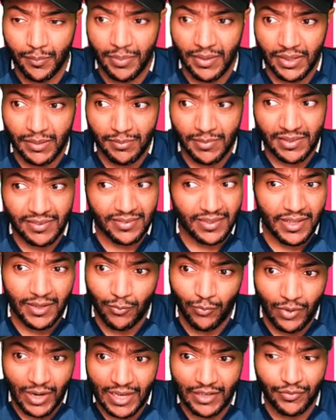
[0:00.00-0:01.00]
a big miss.
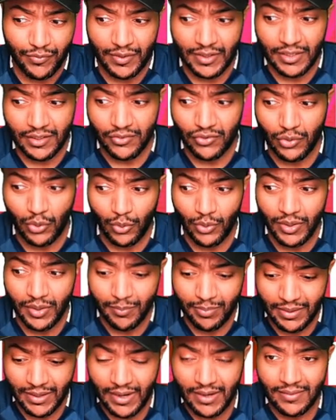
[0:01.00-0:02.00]
And Rashford is the
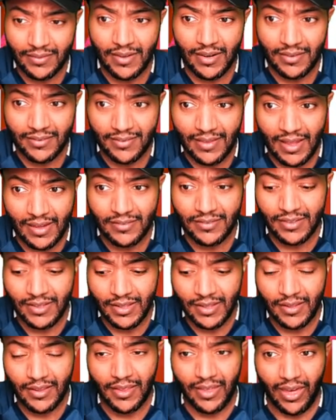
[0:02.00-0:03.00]
only player that is
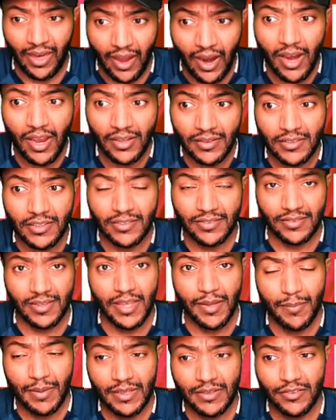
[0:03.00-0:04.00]
actually carrying this
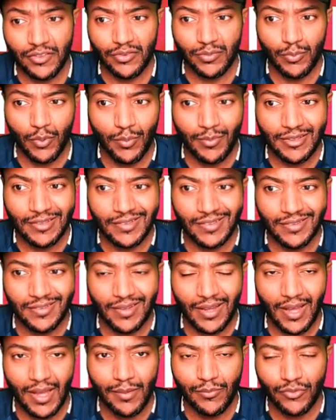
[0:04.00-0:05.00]
team at this moment in
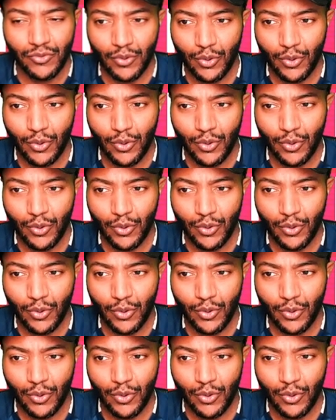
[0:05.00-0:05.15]
time.